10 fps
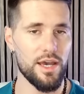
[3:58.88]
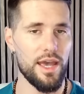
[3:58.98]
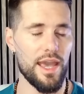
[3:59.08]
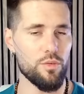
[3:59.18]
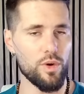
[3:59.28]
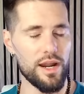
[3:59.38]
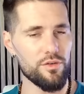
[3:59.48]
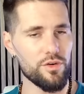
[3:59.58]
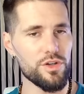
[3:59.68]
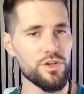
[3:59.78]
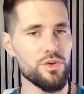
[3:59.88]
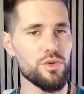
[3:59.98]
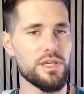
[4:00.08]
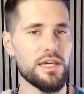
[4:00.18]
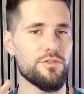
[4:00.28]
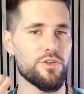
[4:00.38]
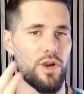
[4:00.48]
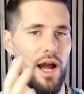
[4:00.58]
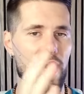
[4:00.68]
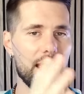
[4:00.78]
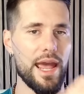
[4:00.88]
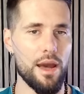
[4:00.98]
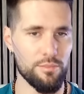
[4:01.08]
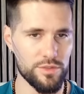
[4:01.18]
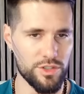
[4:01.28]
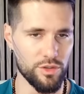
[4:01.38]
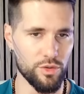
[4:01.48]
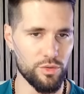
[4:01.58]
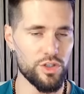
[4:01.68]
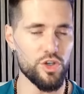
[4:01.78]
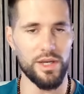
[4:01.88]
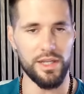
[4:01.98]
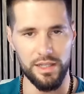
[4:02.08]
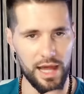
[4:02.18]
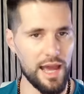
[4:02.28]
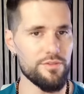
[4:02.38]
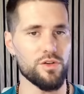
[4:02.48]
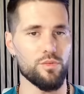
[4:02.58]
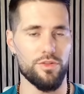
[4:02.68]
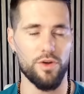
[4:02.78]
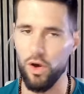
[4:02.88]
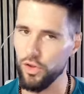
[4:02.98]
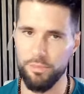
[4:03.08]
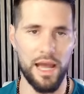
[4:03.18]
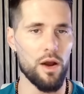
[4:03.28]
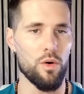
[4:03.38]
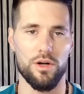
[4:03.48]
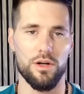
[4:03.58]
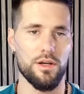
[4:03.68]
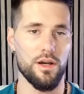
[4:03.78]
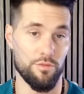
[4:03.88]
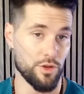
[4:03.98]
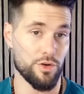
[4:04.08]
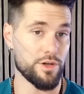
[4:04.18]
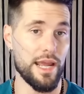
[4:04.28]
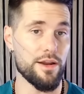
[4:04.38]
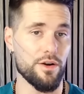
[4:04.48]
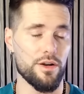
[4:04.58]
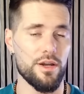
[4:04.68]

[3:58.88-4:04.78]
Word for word: and whatever you give your I am to, you enliven with all the power of the Creator.